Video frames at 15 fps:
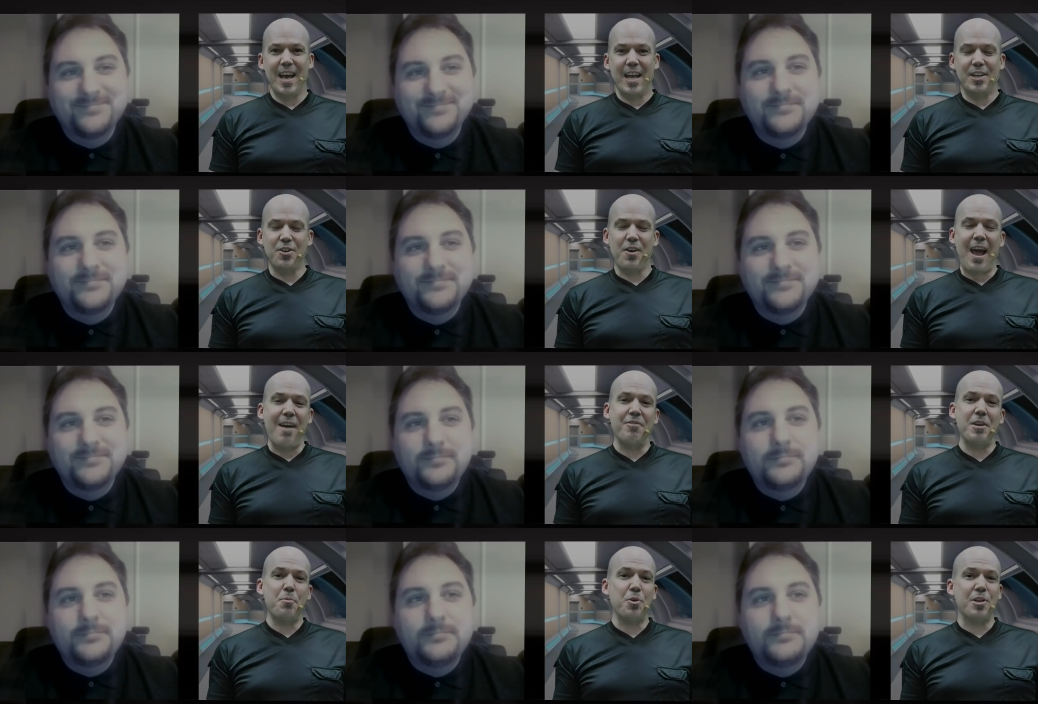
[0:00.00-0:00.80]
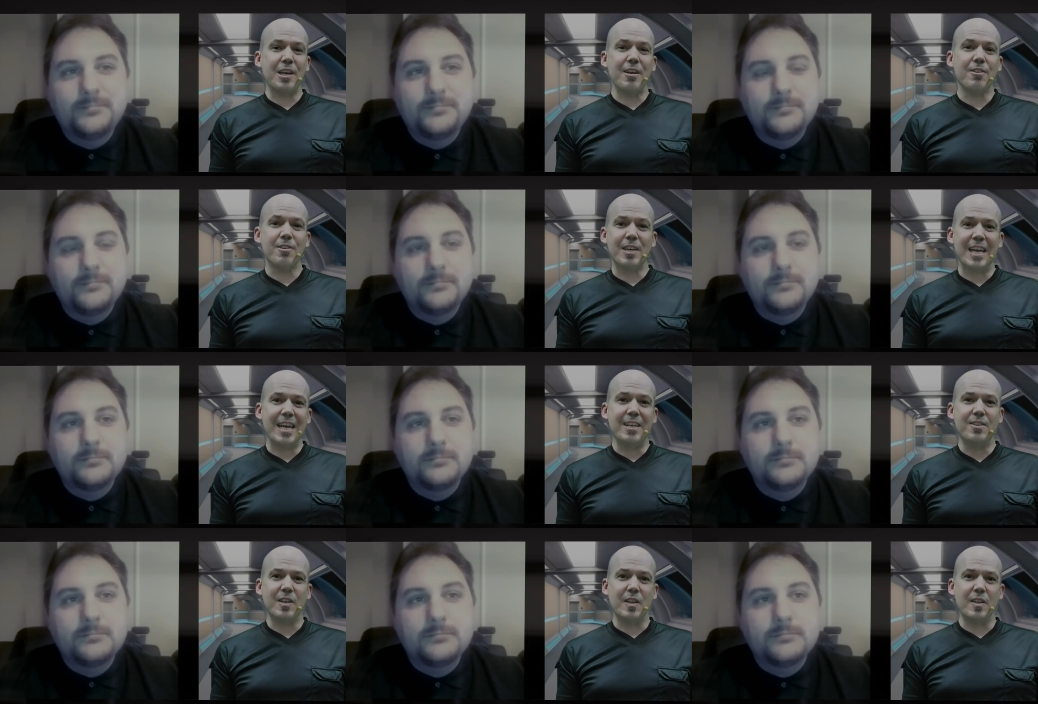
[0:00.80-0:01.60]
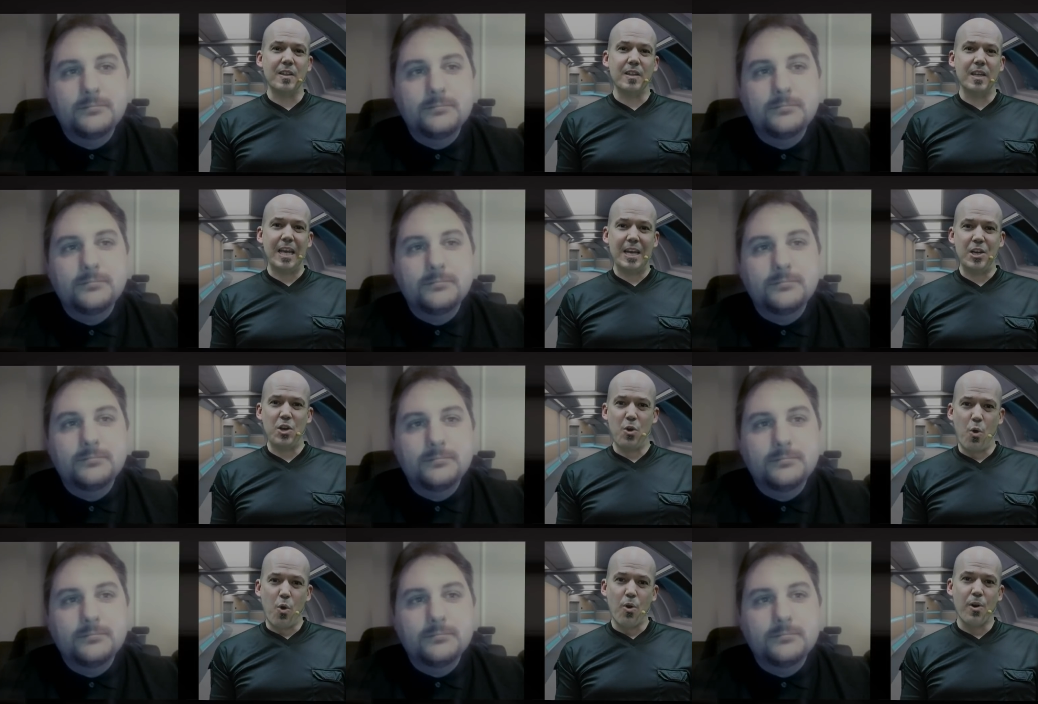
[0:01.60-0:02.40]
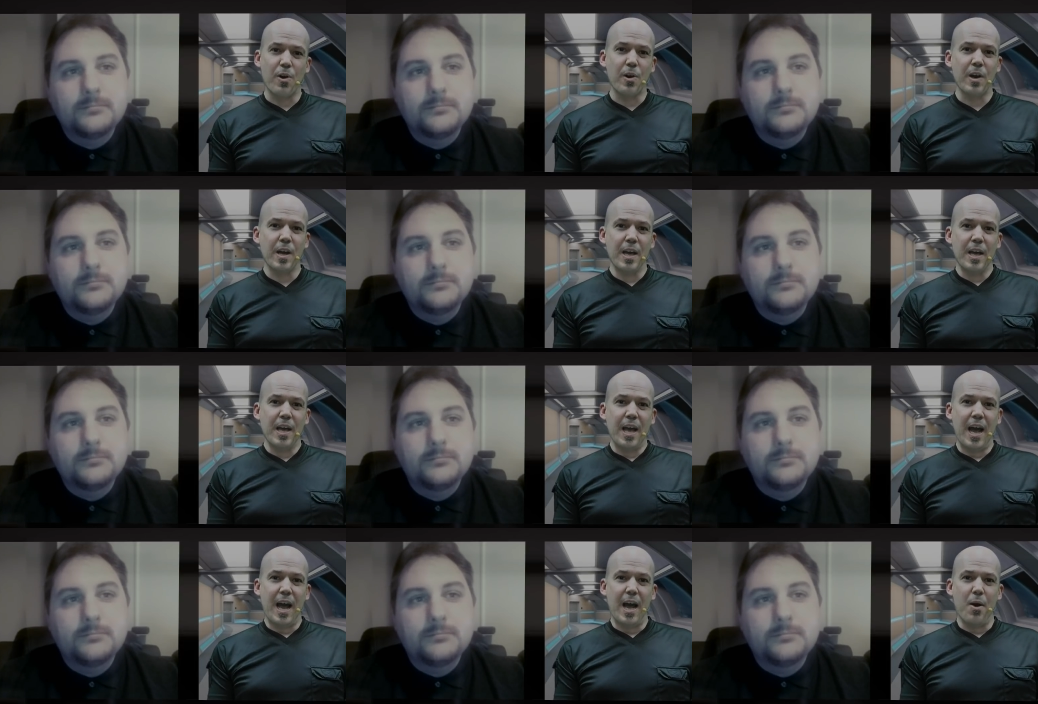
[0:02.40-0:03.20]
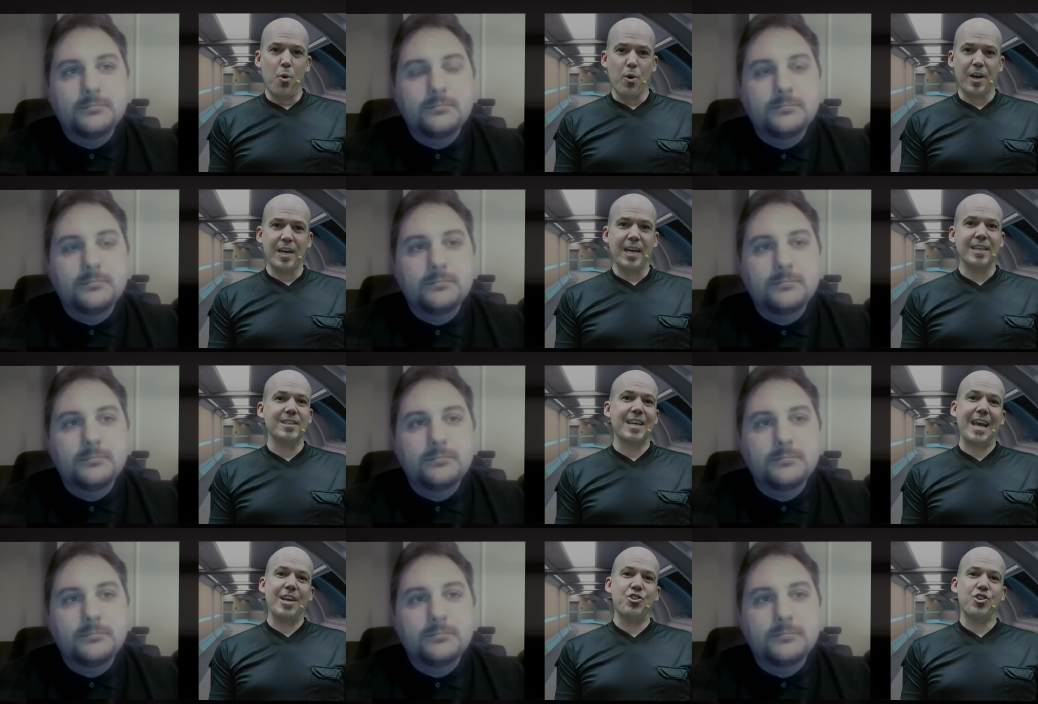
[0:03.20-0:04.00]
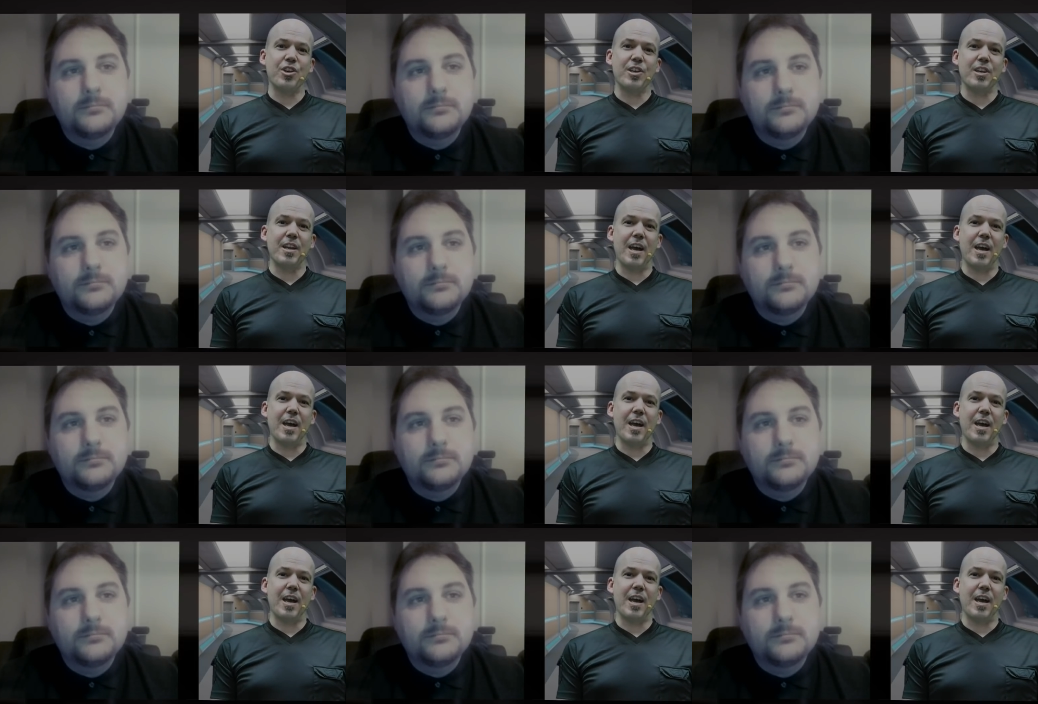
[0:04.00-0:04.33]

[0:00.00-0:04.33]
Speaker 1: Do you have any particular needs in your organization